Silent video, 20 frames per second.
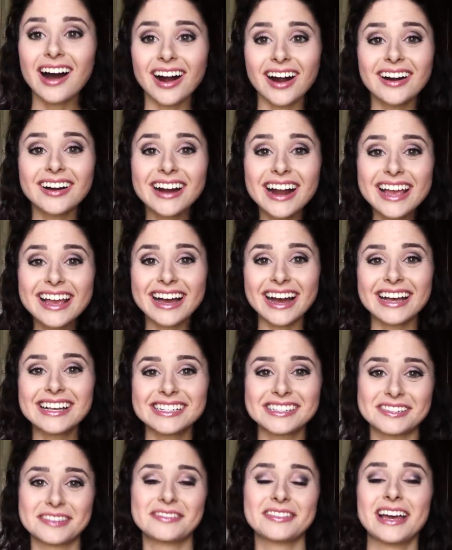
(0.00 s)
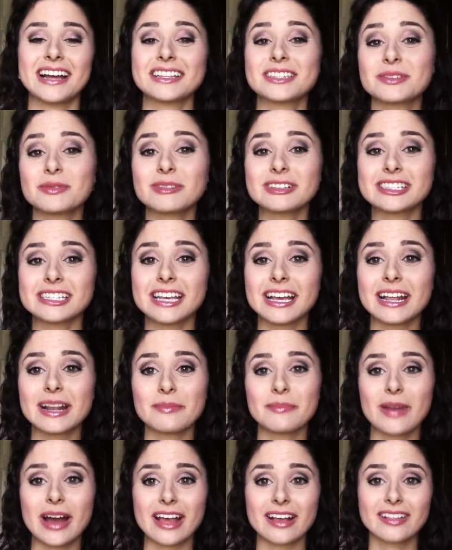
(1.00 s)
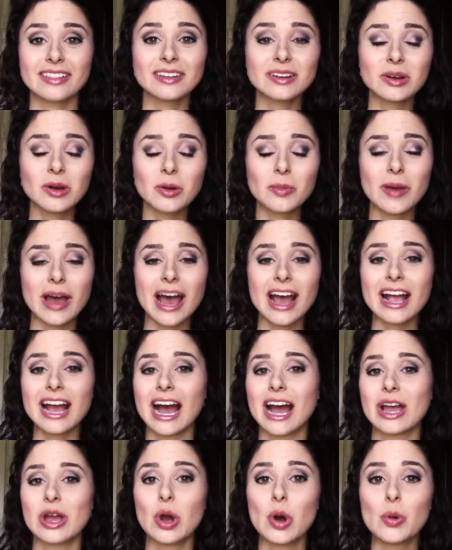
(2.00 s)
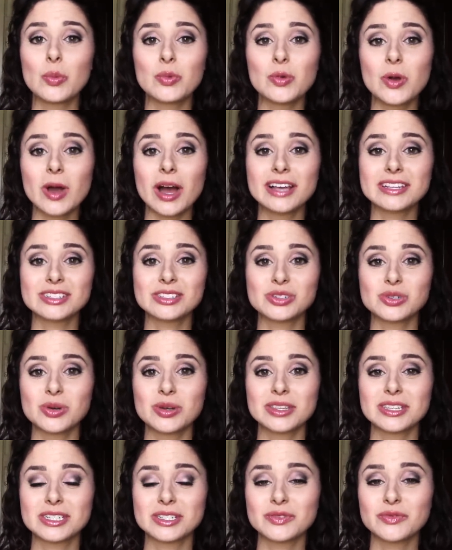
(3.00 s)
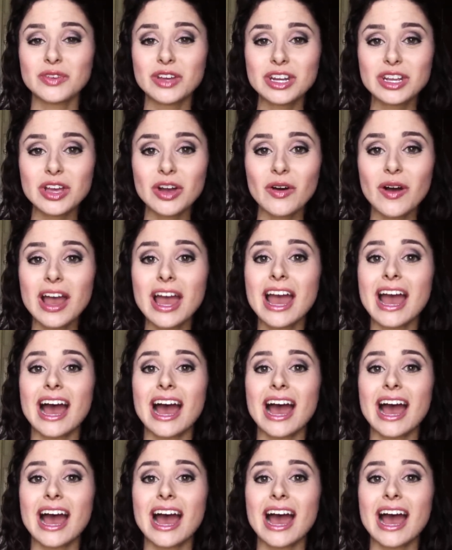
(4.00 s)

All right, guys, so that's what's in my clinical bag. I hope you guys enjoyed this video.